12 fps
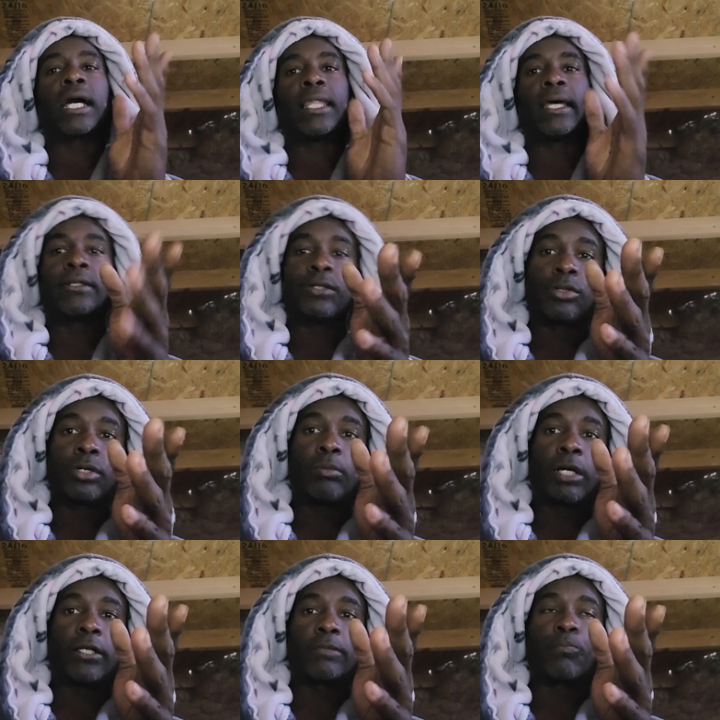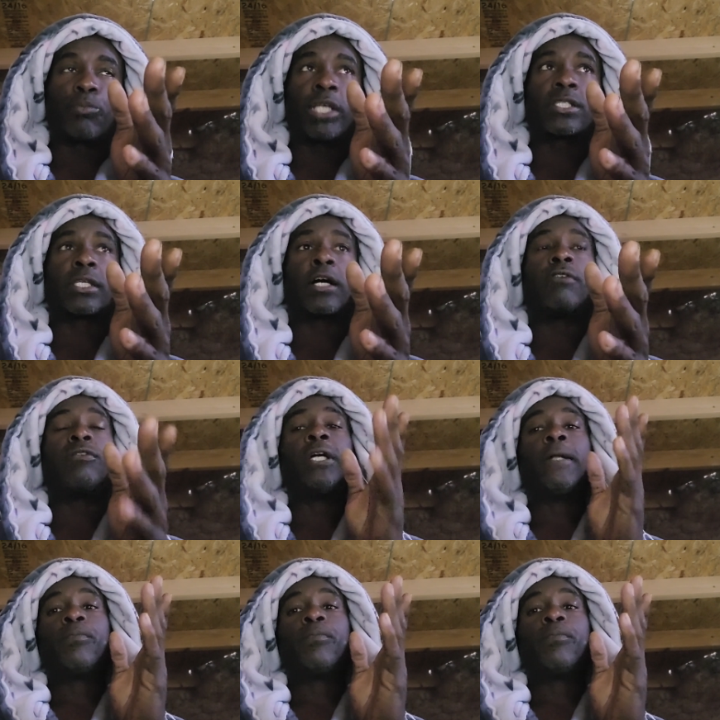I like to do it myself,